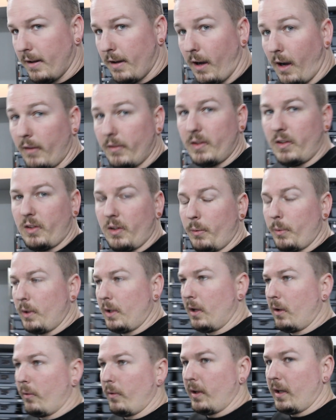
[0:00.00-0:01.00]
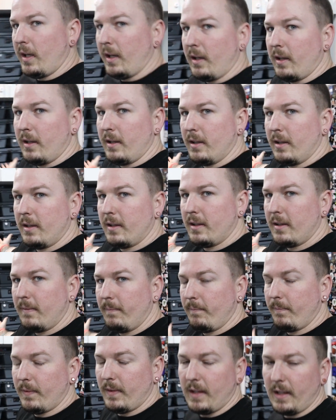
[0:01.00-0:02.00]
obviously we don't need
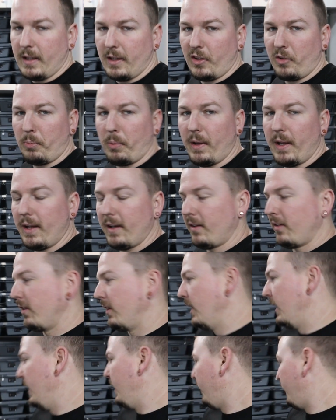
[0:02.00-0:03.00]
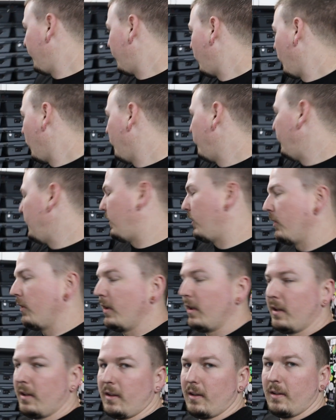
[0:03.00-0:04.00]
the displays. The carpets are
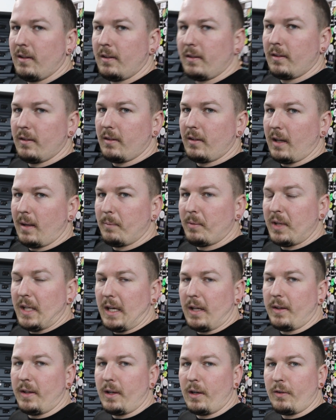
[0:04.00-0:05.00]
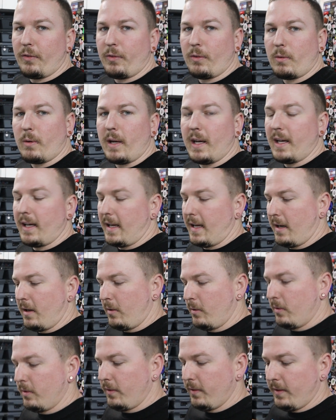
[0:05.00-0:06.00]
in tubs down there for right
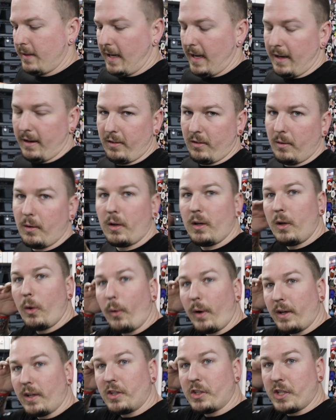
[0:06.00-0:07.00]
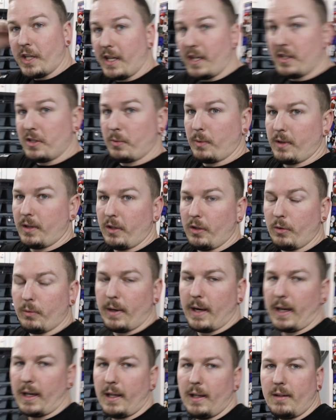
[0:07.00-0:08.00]
now. That is going to change when the new
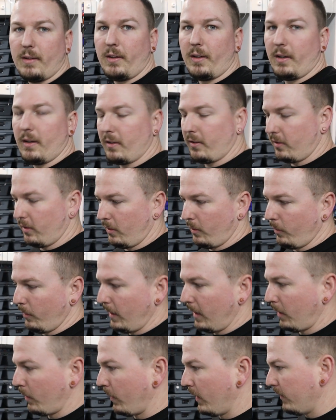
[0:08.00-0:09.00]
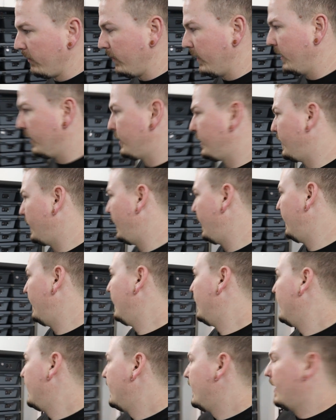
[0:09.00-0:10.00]
rack gets here, so we're not quite finished yet.
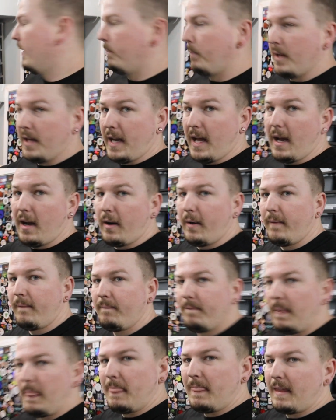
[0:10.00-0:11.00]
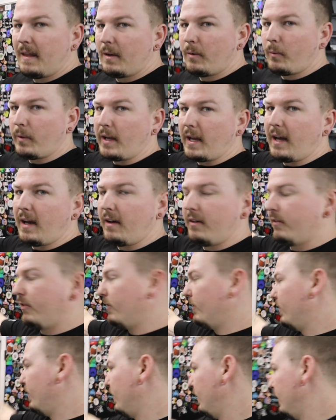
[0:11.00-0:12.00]
But now we
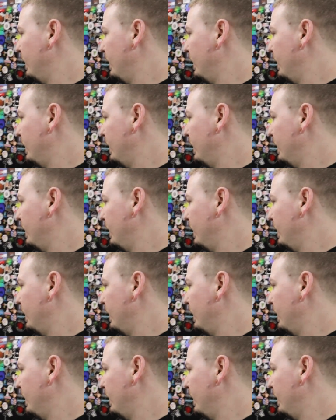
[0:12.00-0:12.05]
have